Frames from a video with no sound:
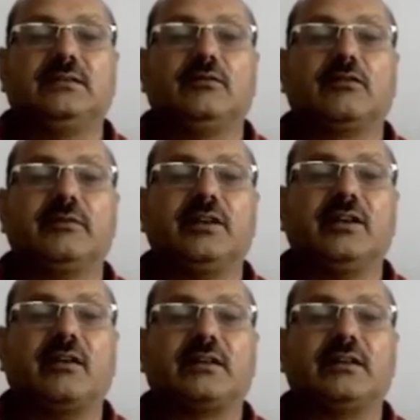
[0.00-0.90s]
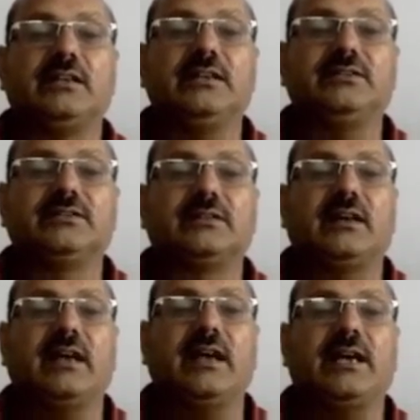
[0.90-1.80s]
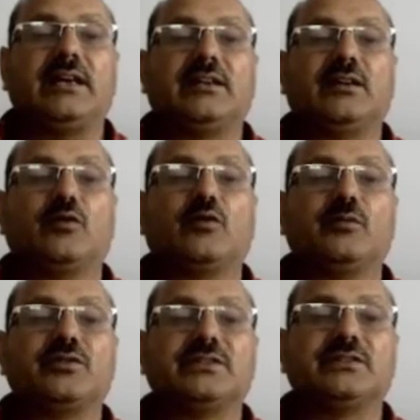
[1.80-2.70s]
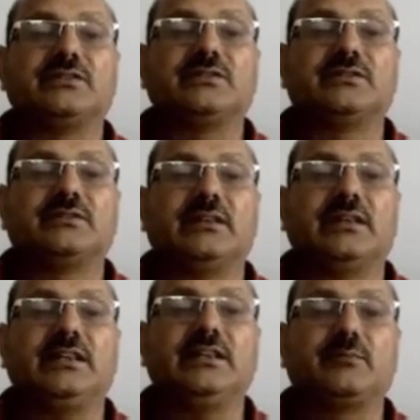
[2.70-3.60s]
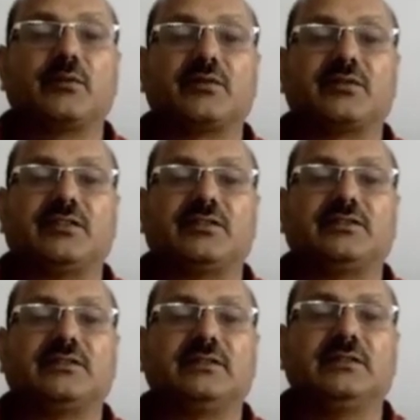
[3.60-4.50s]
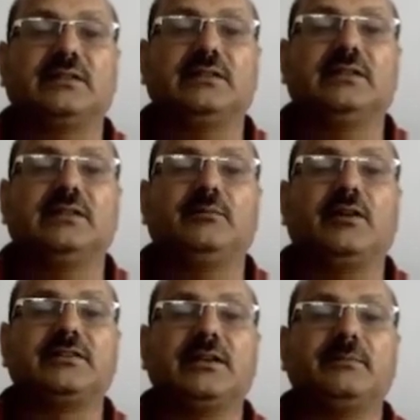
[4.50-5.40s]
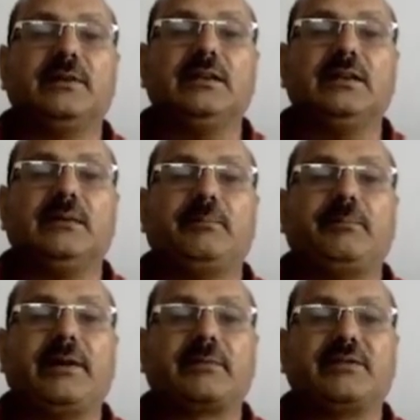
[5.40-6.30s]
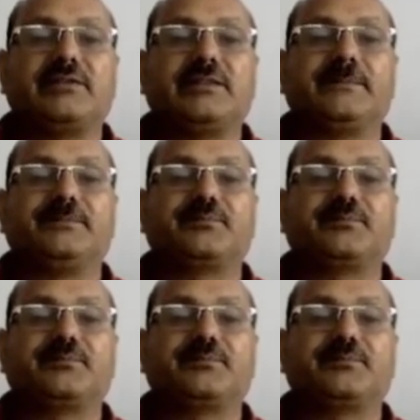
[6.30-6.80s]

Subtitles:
documentary organelles, and locomotions in protozoans. For example, Paramecium.